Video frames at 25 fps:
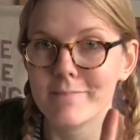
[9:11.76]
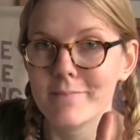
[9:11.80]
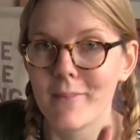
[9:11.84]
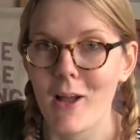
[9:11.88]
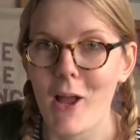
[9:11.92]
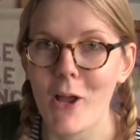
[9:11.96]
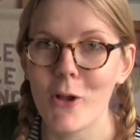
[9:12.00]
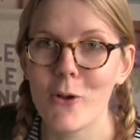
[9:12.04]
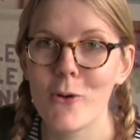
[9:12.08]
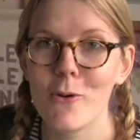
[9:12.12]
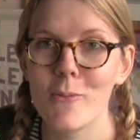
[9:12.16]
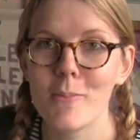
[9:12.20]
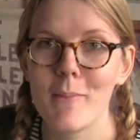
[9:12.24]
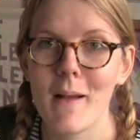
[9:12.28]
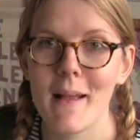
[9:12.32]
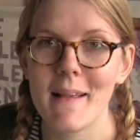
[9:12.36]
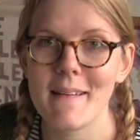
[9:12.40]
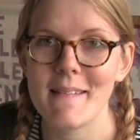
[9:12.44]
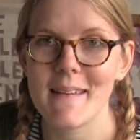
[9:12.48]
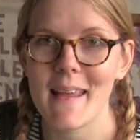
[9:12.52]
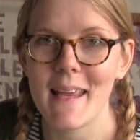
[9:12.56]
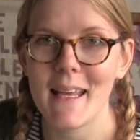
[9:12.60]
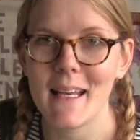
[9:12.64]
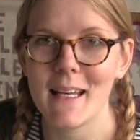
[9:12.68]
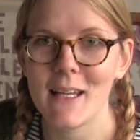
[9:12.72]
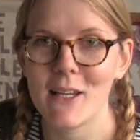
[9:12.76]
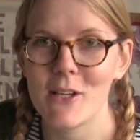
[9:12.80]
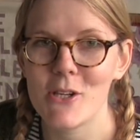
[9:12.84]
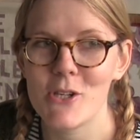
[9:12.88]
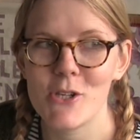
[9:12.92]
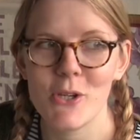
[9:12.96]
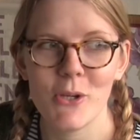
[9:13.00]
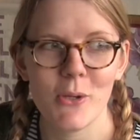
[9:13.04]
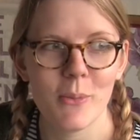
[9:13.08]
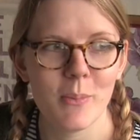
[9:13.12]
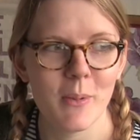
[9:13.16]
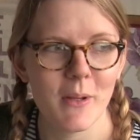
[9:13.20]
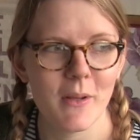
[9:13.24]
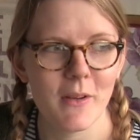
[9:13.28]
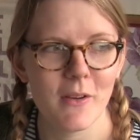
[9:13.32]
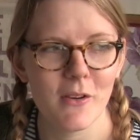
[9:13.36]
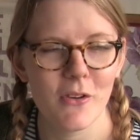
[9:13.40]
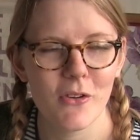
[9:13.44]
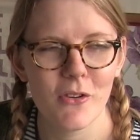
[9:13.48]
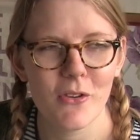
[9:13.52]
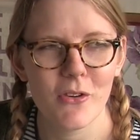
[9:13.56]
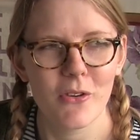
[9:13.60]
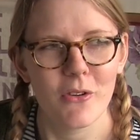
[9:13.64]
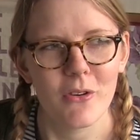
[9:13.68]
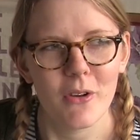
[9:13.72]
I got my dahlia
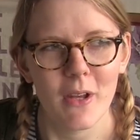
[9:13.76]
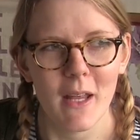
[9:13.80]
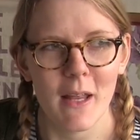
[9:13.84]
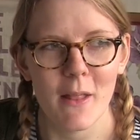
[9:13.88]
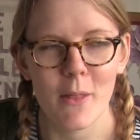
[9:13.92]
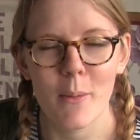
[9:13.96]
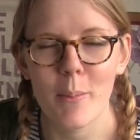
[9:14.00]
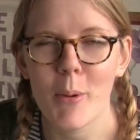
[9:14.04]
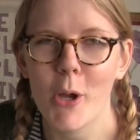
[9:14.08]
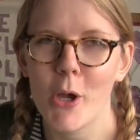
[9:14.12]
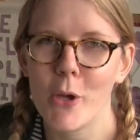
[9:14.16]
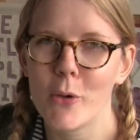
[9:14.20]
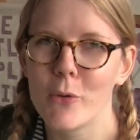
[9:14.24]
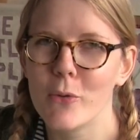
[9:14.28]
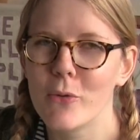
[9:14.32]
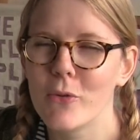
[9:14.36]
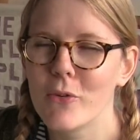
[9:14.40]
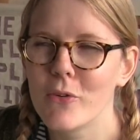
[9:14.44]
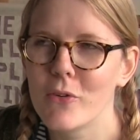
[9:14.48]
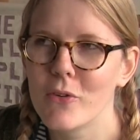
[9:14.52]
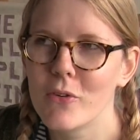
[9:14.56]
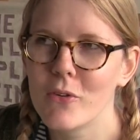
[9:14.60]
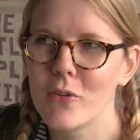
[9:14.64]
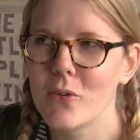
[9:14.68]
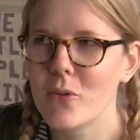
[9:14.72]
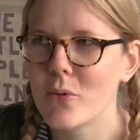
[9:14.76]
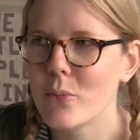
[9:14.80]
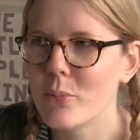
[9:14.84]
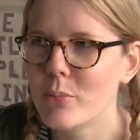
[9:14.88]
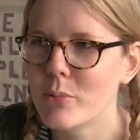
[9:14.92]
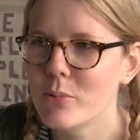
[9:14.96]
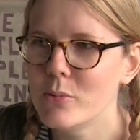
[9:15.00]
tubers in the post